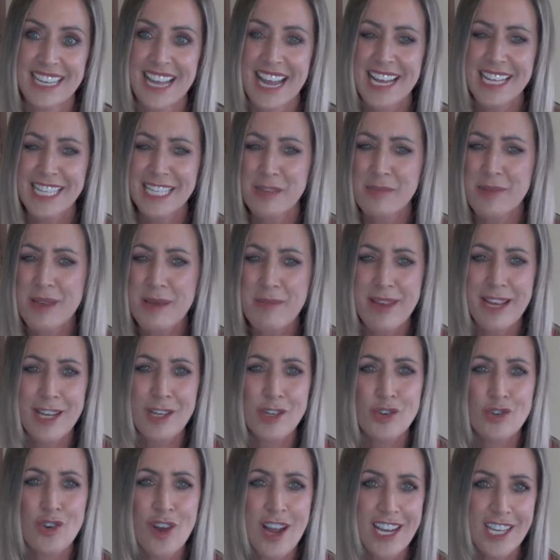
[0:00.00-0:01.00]
has to be a big
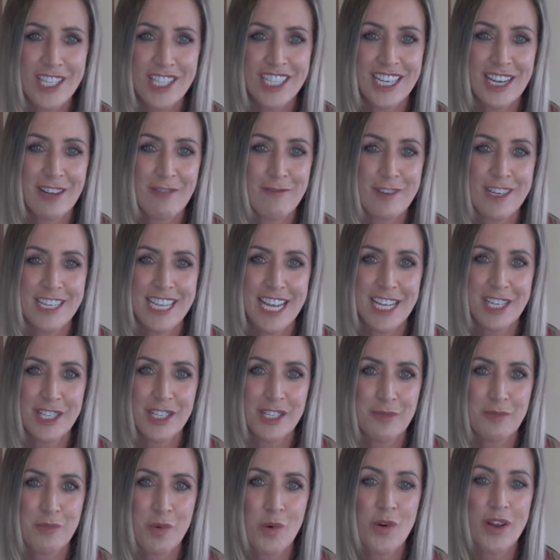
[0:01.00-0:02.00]
attraction and
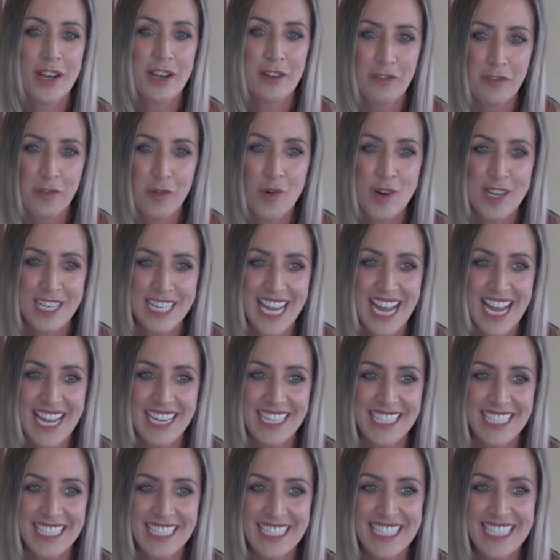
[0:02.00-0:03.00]
retention point for
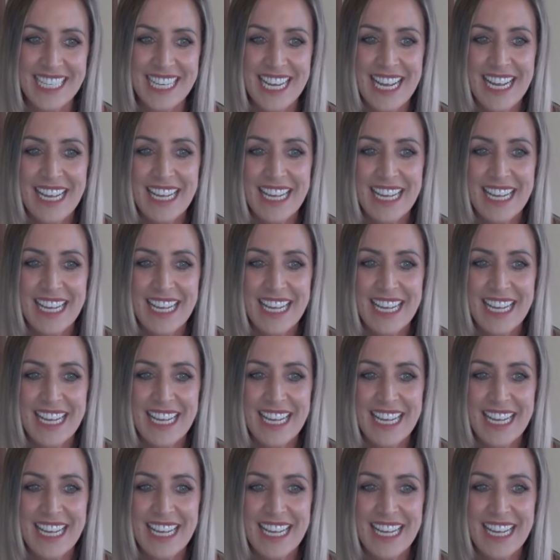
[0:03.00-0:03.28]
talent.